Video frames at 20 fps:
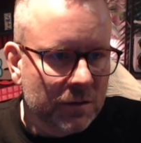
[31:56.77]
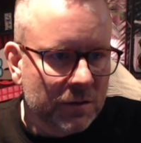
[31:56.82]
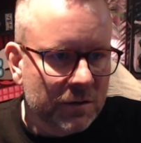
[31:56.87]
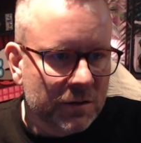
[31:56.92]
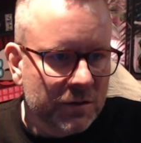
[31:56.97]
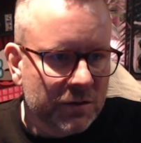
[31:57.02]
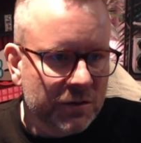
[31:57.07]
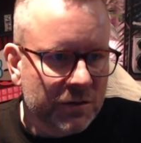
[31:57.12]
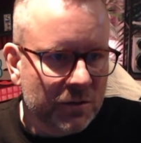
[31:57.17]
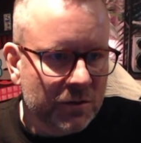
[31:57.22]

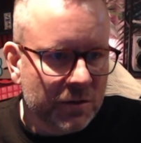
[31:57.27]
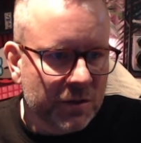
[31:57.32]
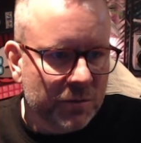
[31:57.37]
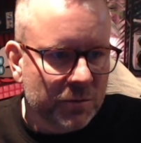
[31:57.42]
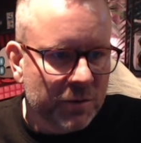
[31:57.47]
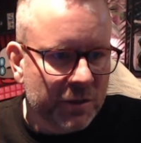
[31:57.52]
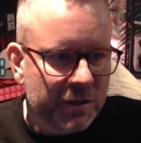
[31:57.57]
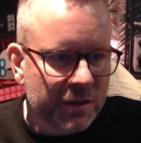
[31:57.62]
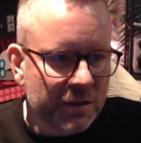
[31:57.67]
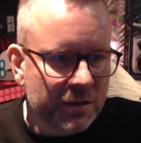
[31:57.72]
so that
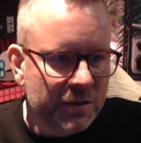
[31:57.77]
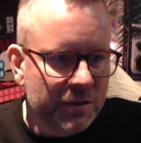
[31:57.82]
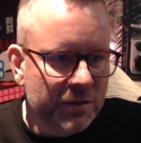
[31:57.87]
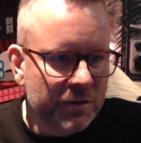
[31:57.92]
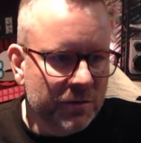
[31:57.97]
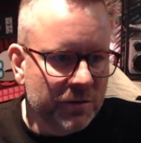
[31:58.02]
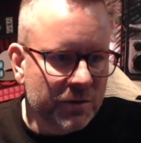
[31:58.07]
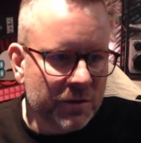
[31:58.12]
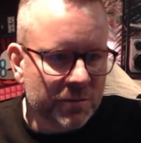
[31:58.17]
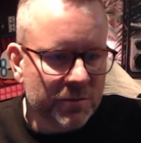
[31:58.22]
we can
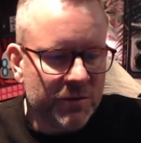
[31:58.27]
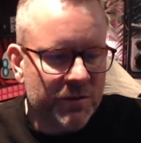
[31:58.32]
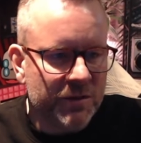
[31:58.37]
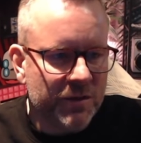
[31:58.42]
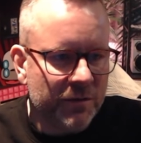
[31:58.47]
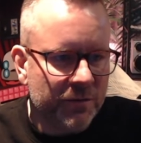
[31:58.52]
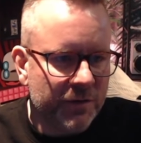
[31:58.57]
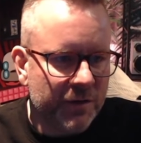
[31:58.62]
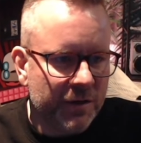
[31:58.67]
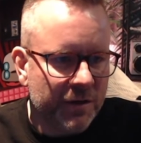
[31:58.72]
do some
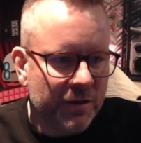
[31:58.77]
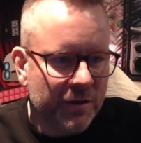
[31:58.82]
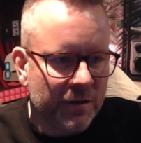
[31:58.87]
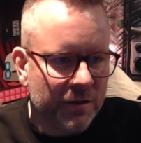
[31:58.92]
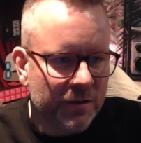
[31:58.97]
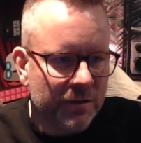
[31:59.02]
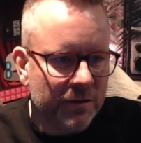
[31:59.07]
stuff here.